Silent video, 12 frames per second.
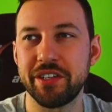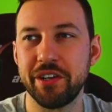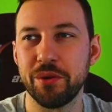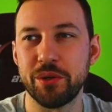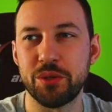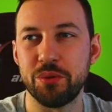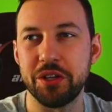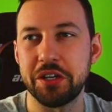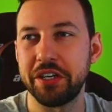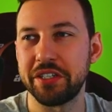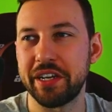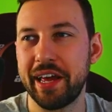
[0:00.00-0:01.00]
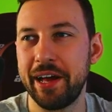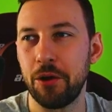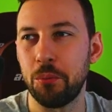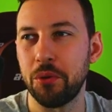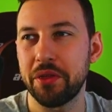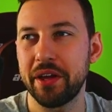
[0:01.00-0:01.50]
here, which really doesn't
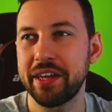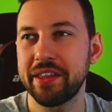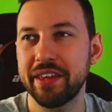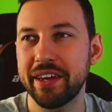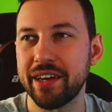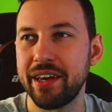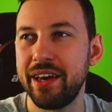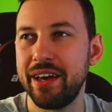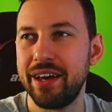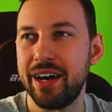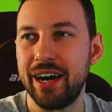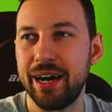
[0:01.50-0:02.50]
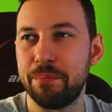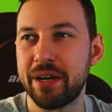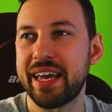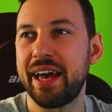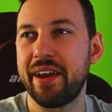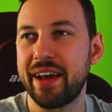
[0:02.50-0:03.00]
help with anything. Um, but
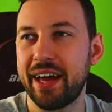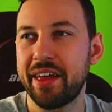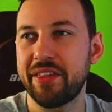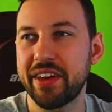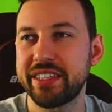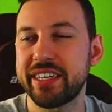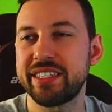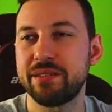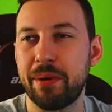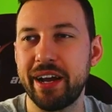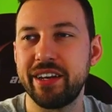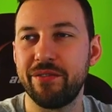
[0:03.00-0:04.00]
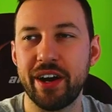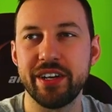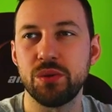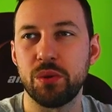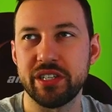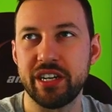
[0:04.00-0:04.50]
again, I think it's because my
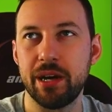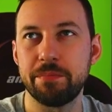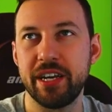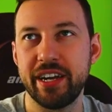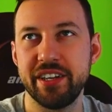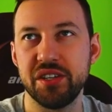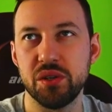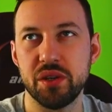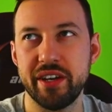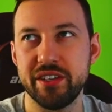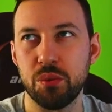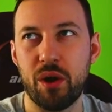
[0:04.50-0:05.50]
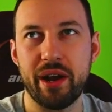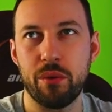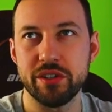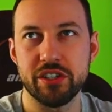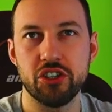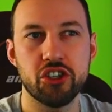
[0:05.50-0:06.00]
device wasn't updated, is why it
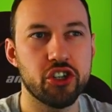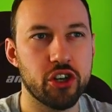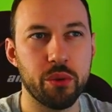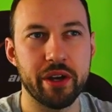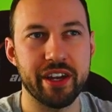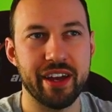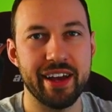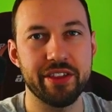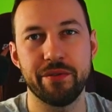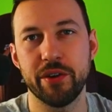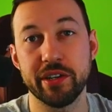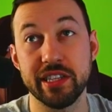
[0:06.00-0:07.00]
wasn't showing at the very